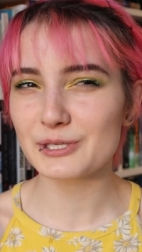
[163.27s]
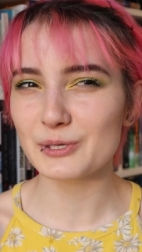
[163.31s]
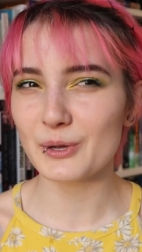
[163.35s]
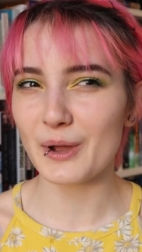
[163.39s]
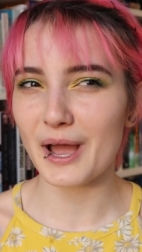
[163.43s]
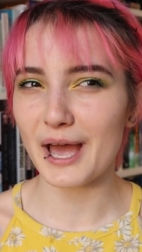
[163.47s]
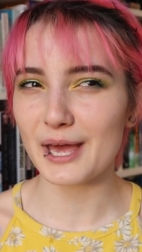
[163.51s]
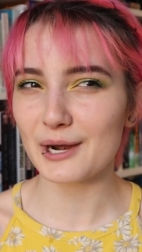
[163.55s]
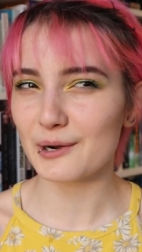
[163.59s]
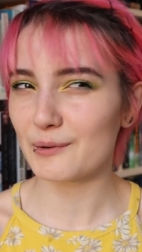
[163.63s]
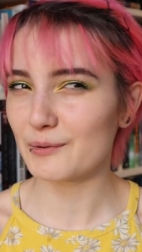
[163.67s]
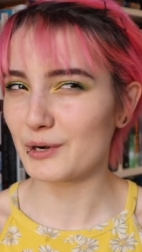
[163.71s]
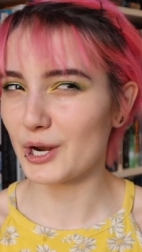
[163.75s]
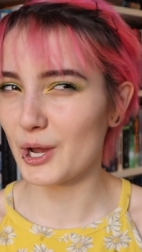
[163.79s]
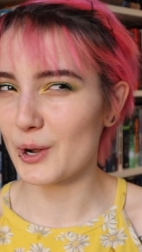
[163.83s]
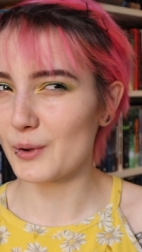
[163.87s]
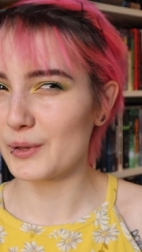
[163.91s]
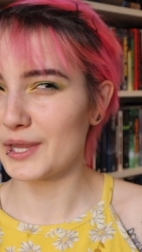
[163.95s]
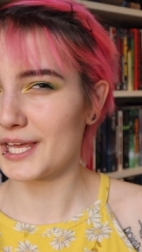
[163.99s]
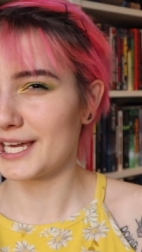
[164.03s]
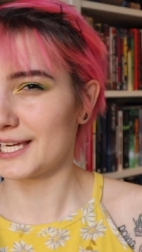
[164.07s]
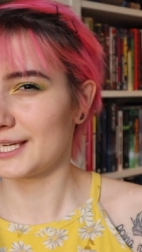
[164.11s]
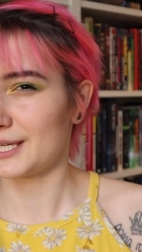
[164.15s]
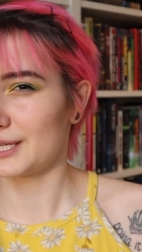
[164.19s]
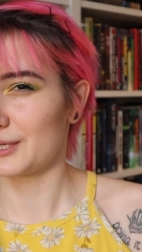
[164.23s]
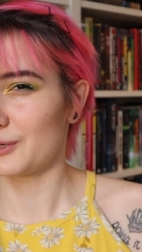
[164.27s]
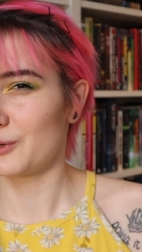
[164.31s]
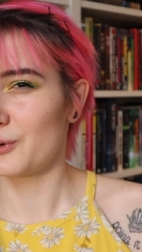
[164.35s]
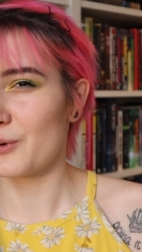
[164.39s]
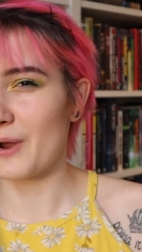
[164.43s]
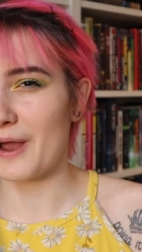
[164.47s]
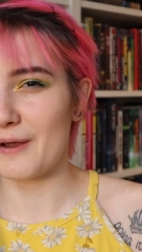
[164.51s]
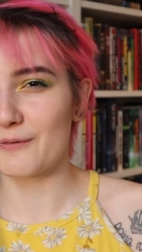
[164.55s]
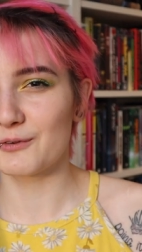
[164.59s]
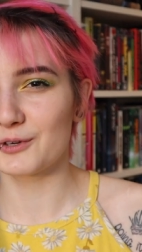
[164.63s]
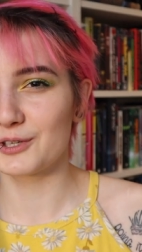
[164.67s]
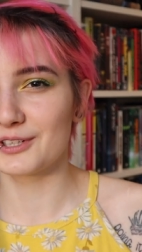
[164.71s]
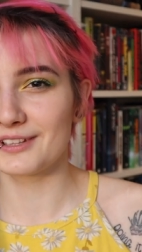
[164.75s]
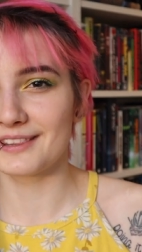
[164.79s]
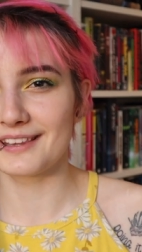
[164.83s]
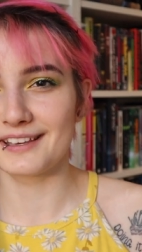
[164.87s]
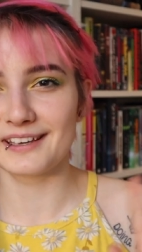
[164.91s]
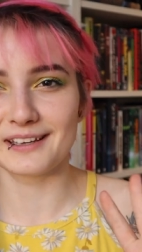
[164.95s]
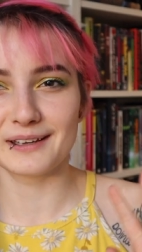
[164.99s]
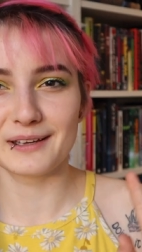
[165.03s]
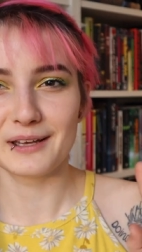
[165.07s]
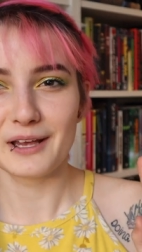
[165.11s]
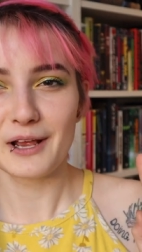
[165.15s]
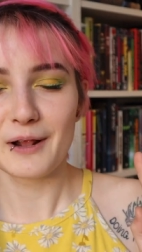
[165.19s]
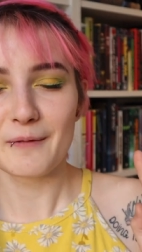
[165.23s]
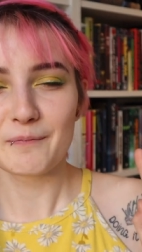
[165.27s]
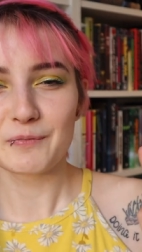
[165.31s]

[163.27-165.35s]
So I don't know, like, whoever the